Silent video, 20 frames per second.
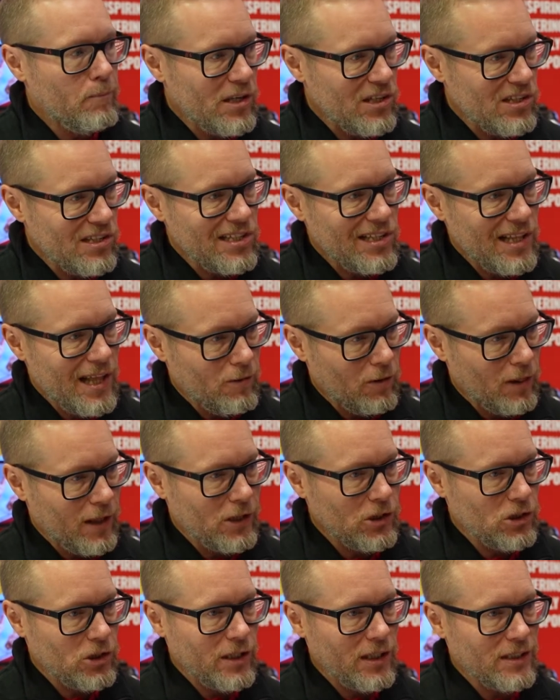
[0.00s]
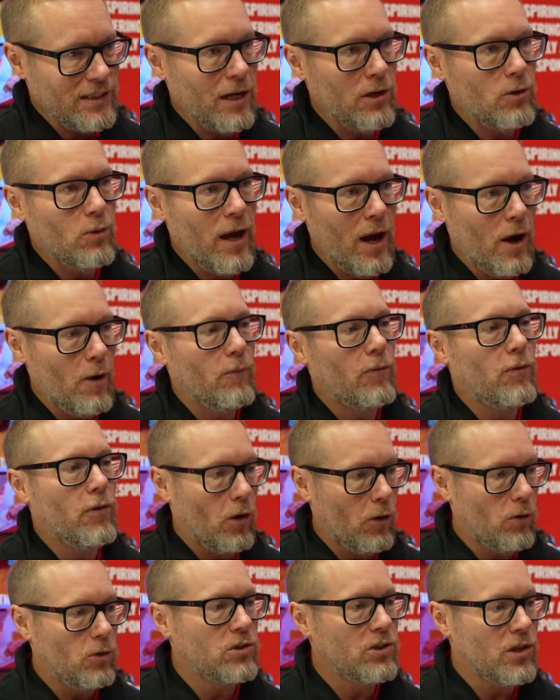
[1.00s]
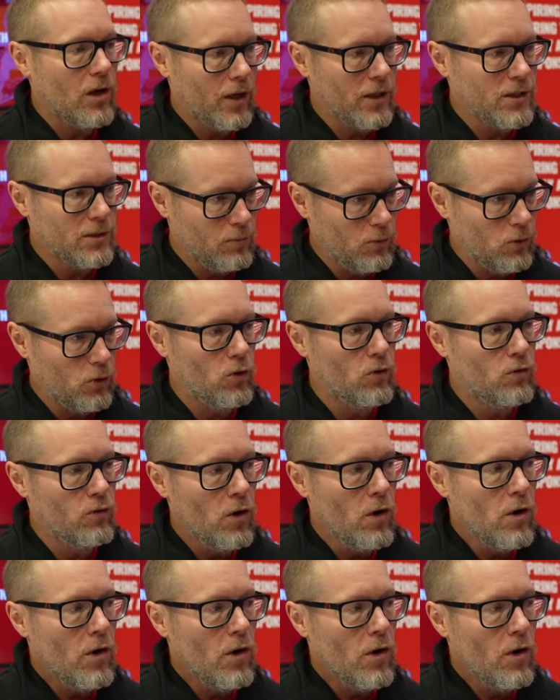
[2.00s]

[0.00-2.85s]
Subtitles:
business level engineers, how do we help those guys move